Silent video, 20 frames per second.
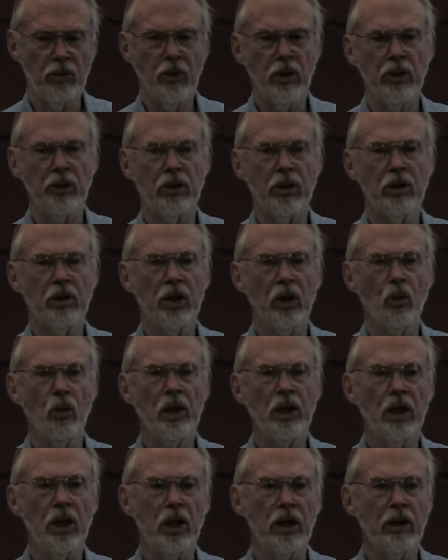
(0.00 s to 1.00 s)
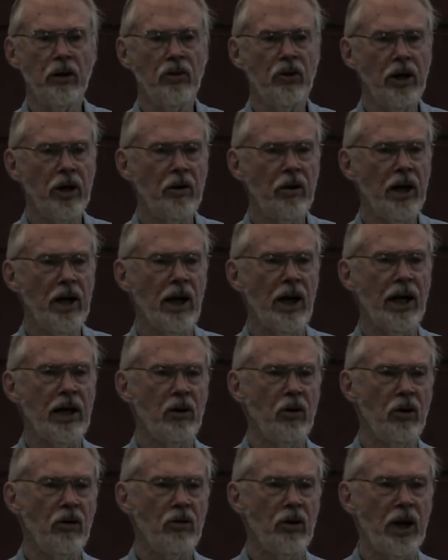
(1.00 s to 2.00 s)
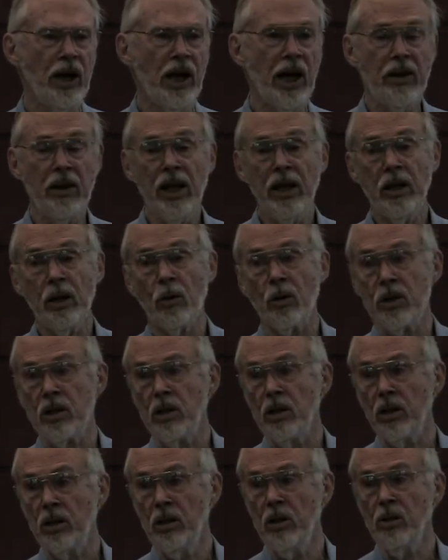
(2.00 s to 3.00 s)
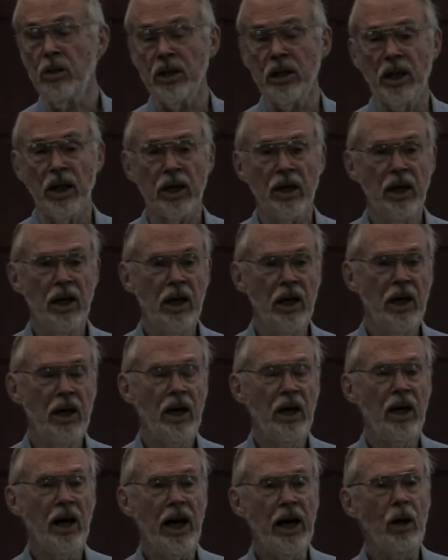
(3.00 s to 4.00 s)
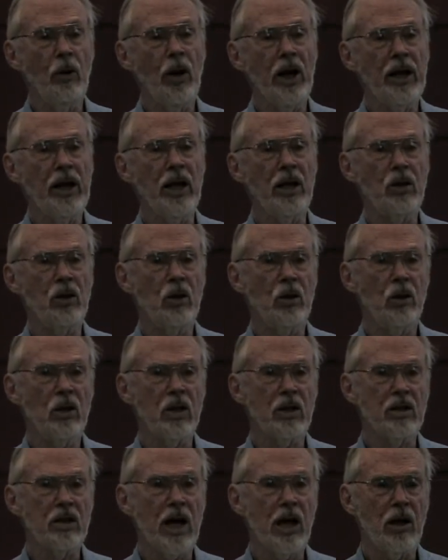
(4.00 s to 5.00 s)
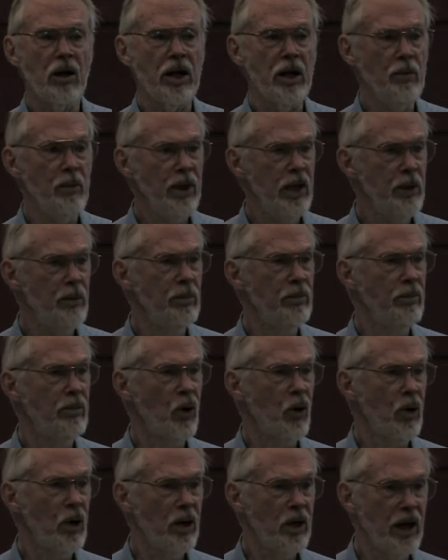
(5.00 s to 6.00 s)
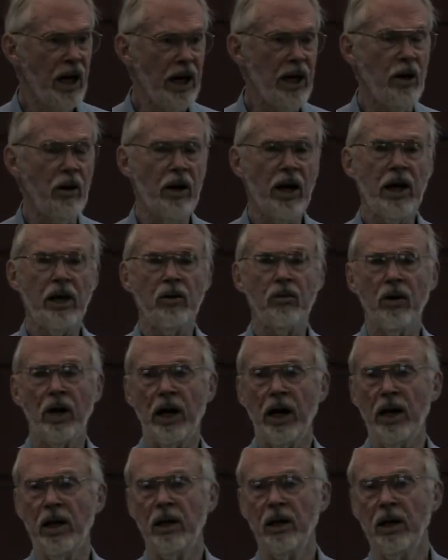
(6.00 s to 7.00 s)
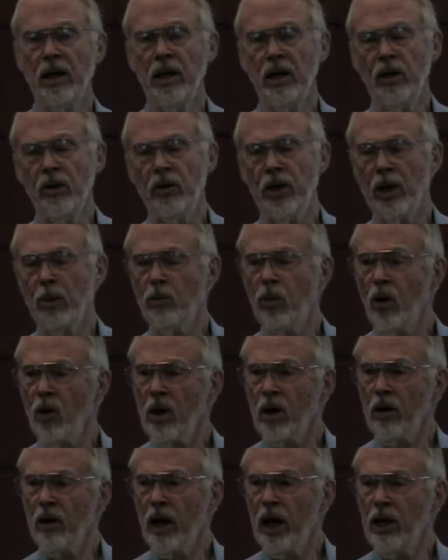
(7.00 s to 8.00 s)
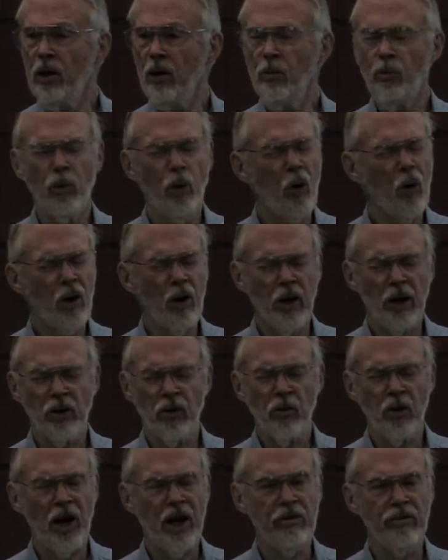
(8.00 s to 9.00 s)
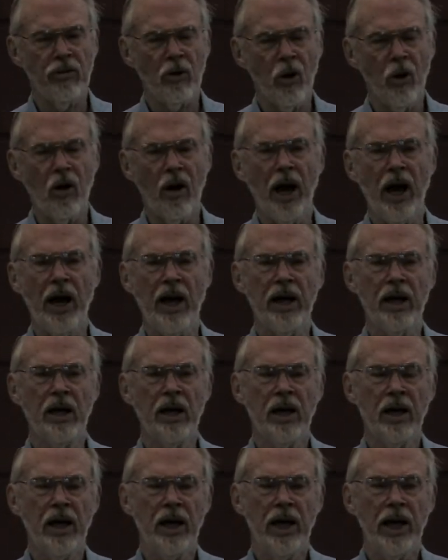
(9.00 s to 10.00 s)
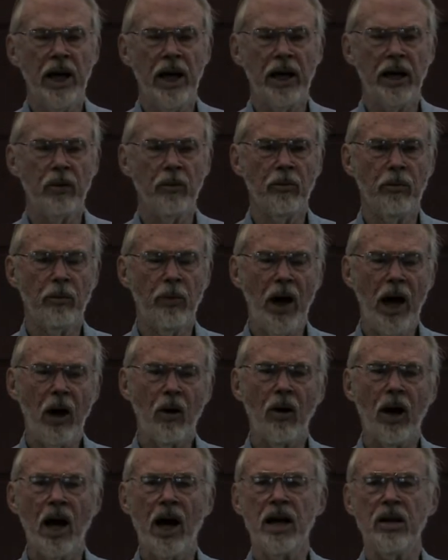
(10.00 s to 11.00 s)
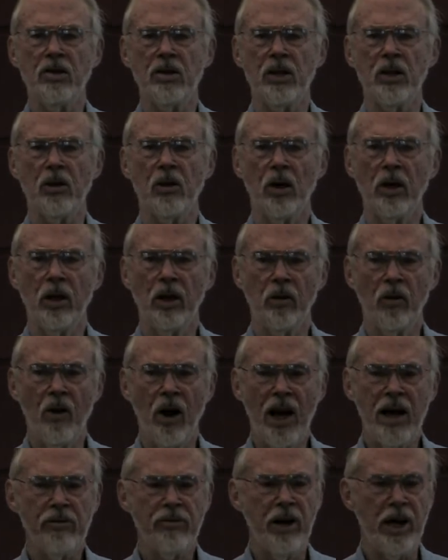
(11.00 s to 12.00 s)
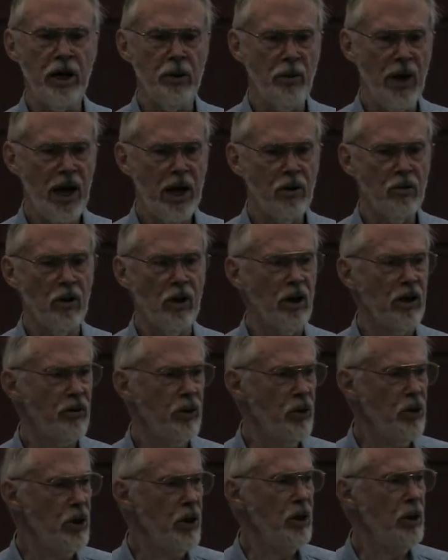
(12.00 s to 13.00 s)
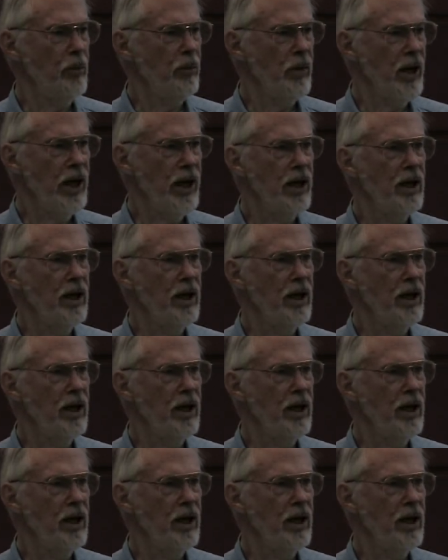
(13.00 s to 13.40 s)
turn the wheel and generate electricity. I think they were still using it. Anyway, they told us how they made boron nitride. Take boron trifluoride and pyrolyze it on a graphite mandrel, so you can make